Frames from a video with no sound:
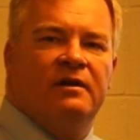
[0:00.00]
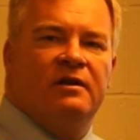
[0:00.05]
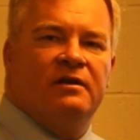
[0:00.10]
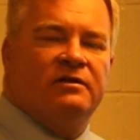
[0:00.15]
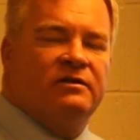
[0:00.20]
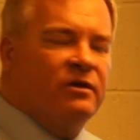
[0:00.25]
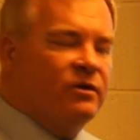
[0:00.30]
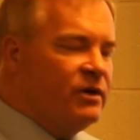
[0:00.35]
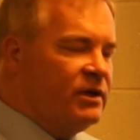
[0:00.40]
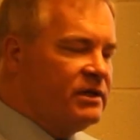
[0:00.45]

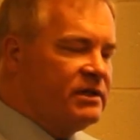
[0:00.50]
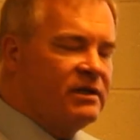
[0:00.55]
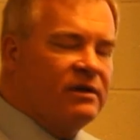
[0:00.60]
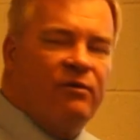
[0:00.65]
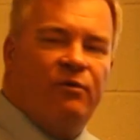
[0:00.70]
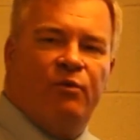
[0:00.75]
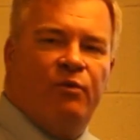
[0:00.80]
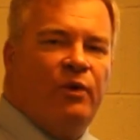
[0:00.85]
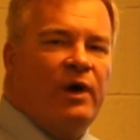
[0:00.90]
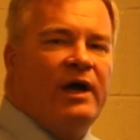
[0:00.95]
So it's
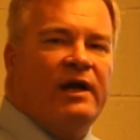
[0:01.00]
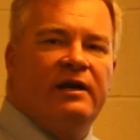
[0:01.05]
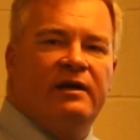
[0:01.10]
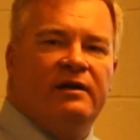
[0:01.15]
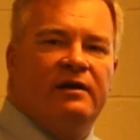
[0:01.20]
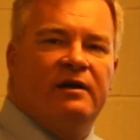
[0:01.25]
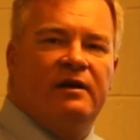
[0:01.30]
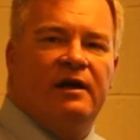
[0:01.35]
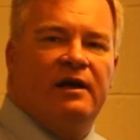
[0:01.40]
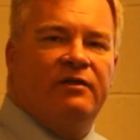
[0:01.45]
right
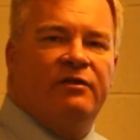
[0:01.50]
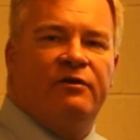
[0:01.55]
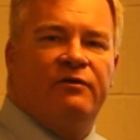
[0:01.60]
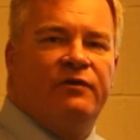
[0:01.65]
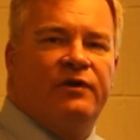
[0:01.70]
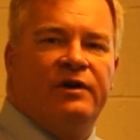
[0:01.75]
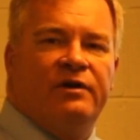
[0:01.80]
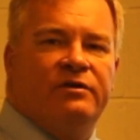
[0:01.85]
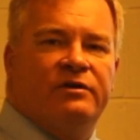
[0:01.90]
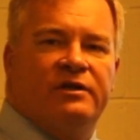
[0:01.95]
at their
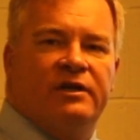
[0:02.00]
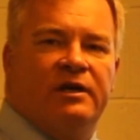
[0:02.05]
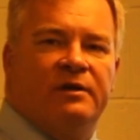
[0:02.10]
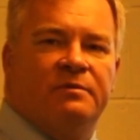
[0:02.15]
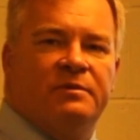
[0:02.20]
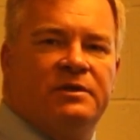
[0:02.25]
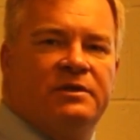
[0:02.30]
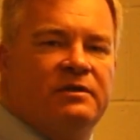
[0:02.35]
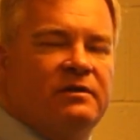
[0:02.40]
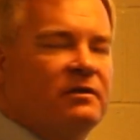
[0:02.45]

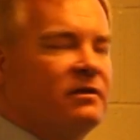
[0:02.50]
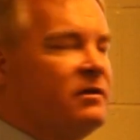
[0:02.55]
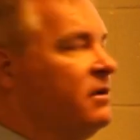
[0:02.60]
fingertips.